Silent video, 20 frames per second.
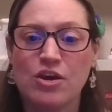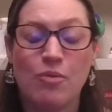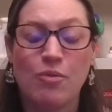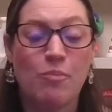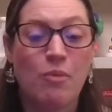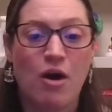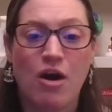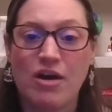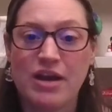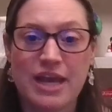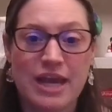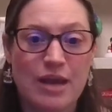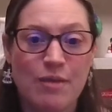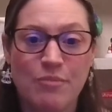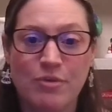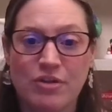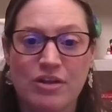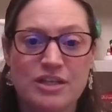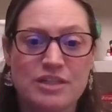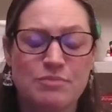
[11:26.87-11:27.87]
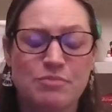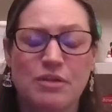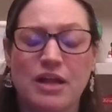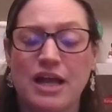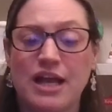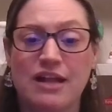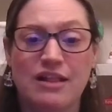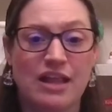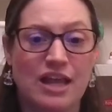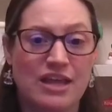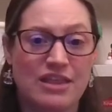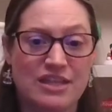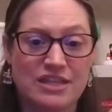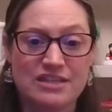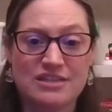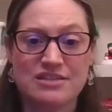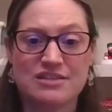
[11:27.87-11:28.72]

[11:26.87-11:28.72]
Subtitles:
Paul Campbell is playing like this